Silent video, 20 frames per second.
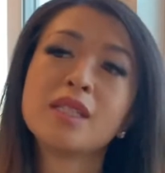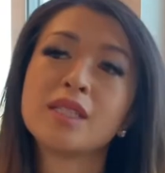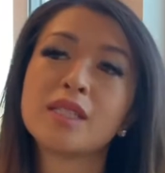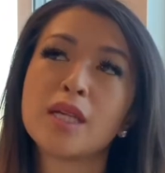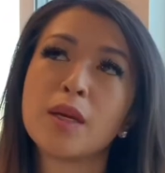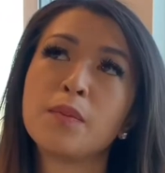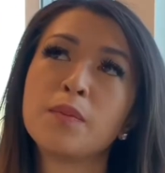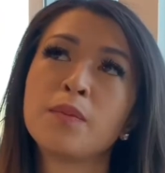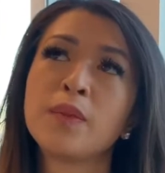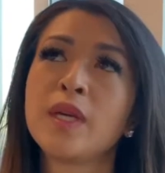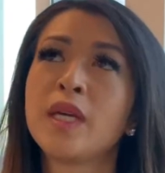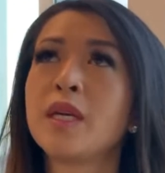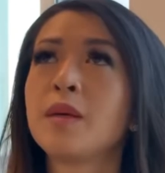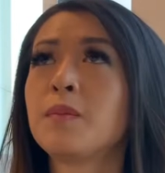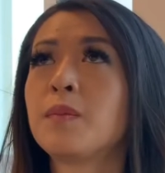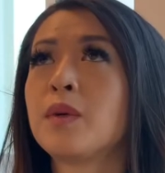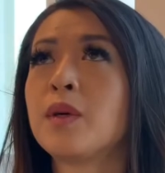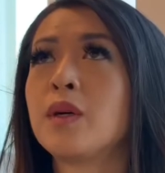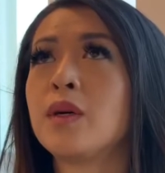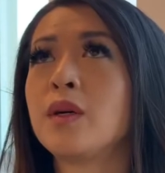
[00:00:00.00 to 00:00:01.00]
Some
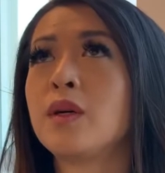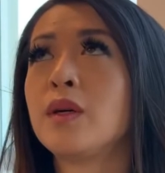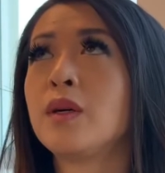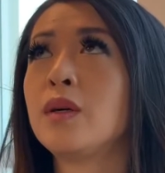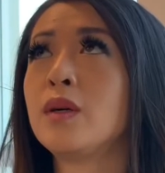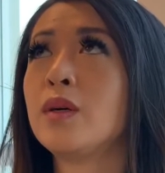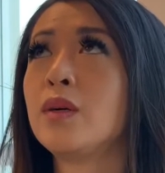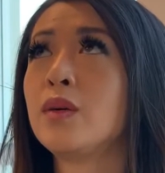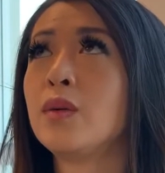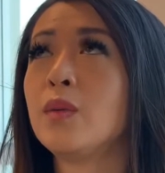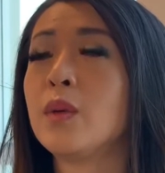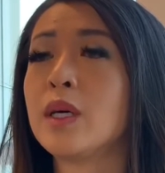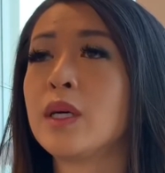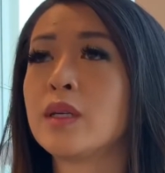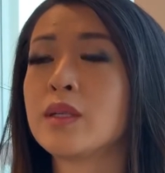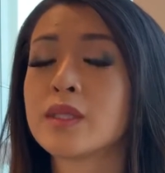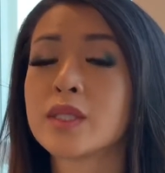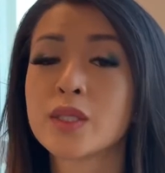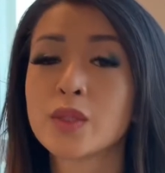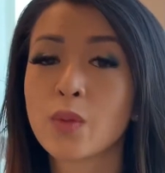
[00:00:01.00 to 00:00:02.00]
people
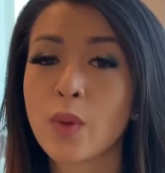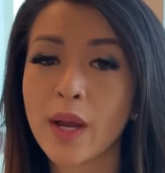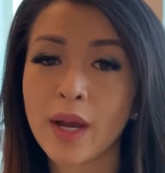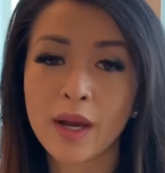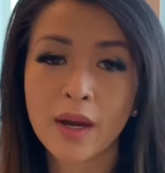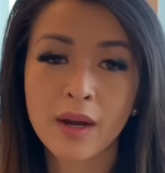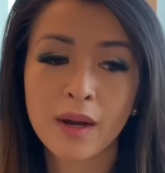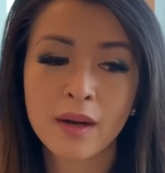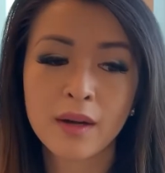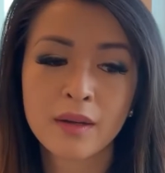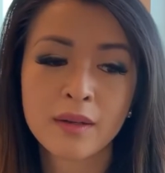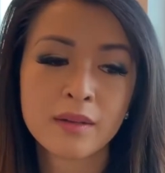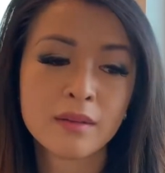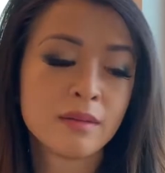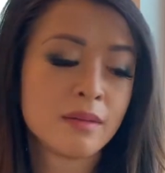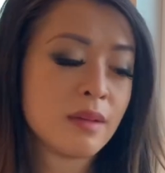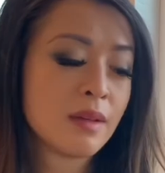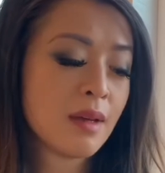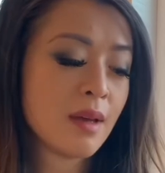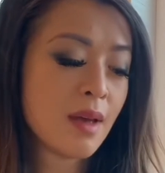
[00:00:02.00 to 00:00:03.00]
will swear.
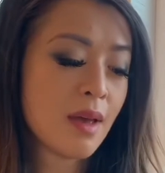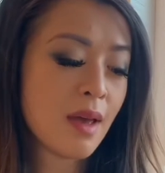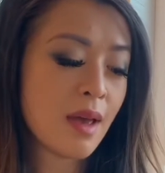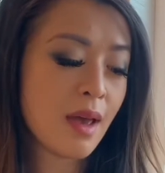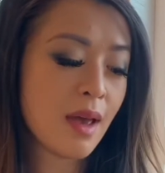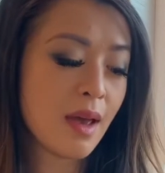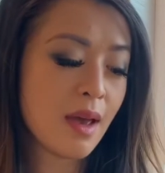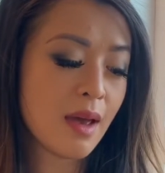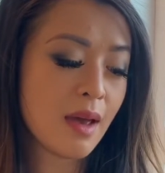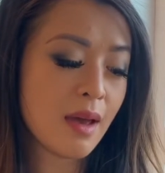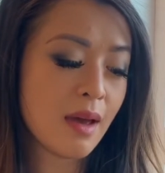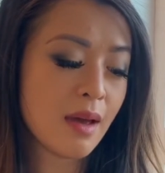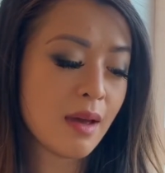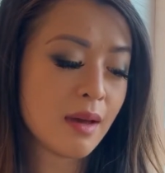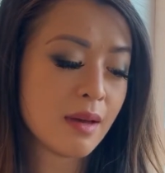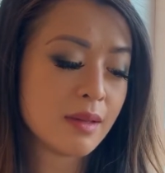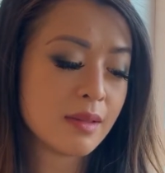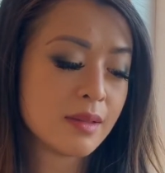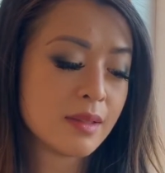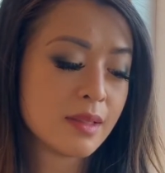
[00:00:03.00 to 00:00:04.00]

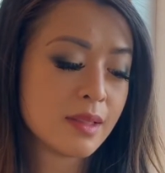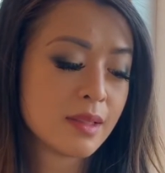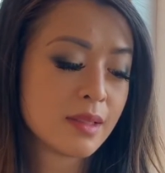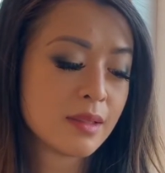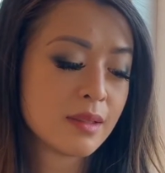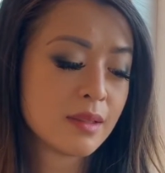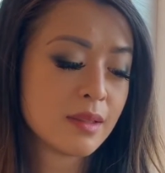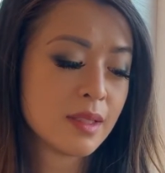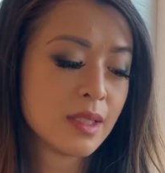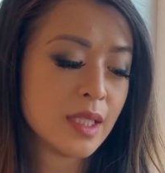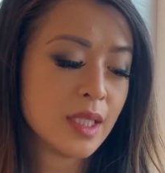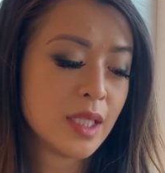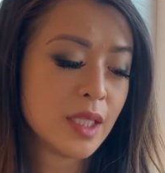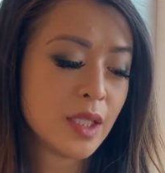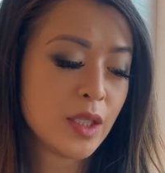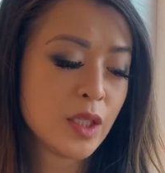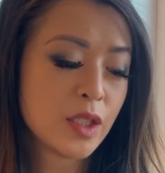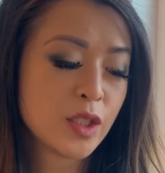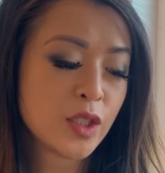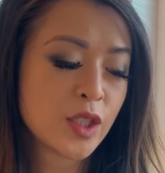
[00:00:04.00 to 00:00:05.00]
And
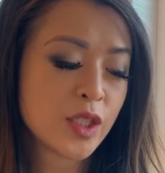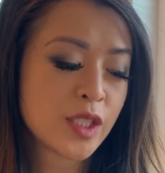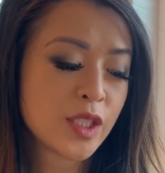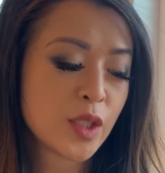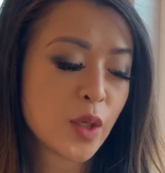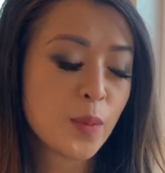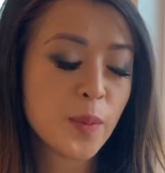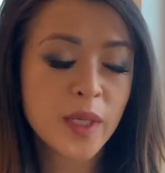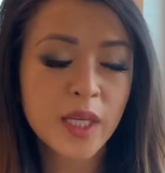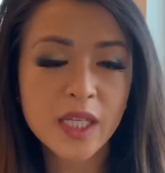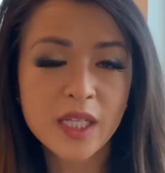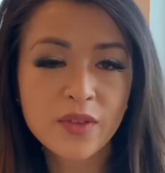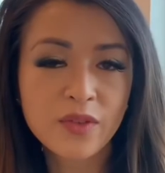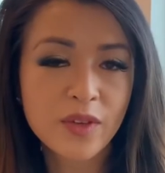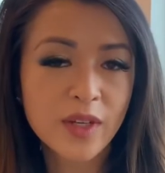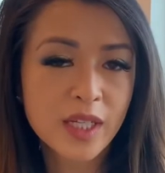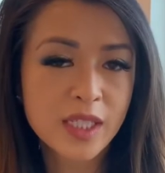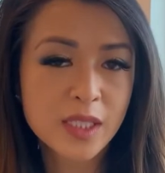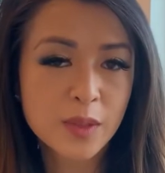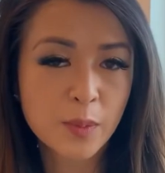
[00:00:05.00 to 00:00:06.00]
there's just so many
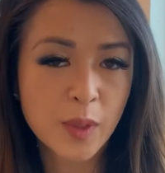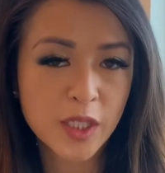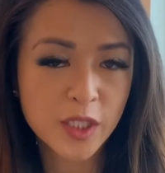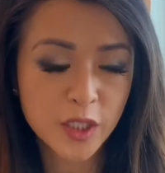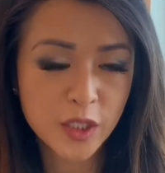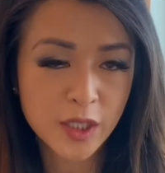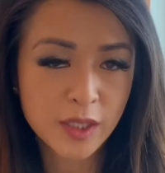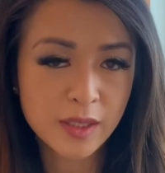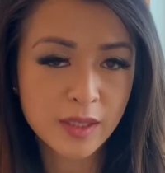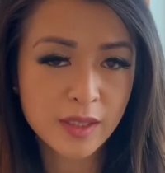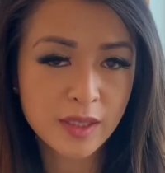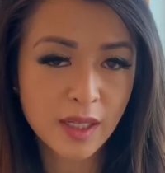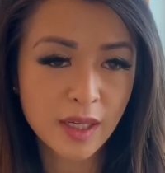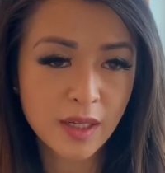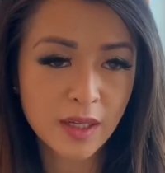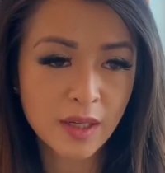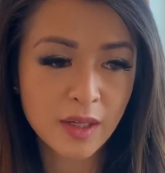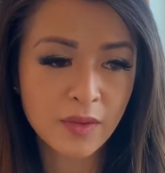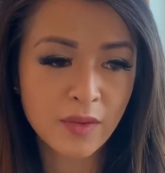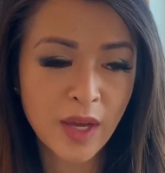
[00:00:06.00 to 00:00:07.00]
different expressions
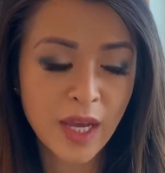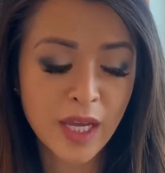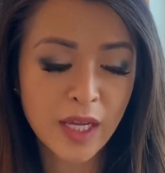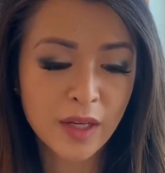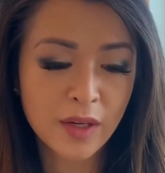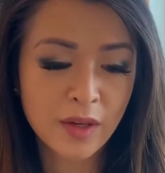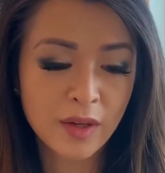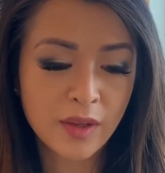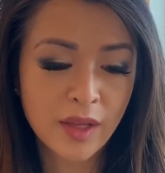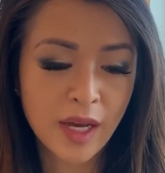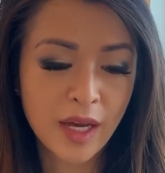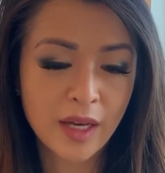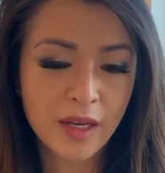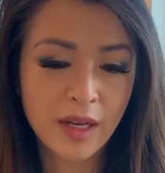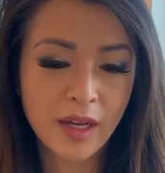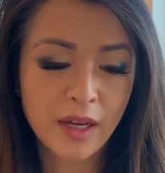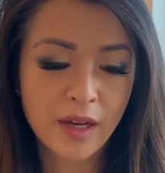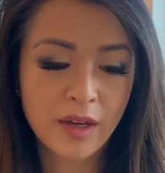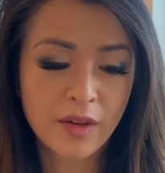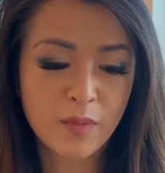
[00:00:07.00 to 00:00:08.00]
of anger that
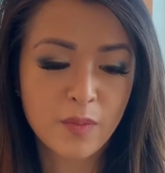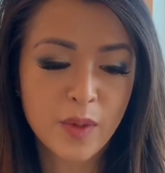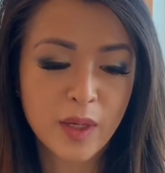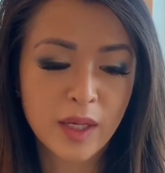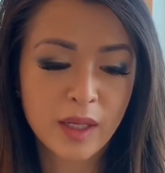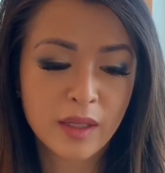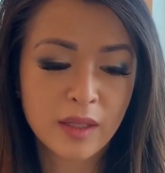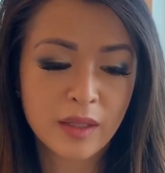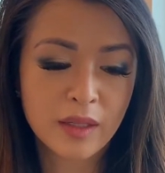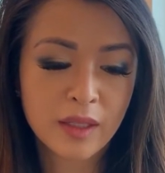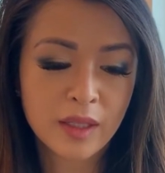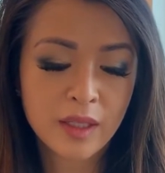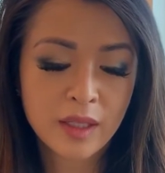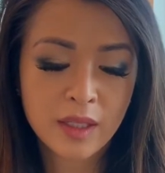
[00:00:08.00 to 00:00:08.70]
have been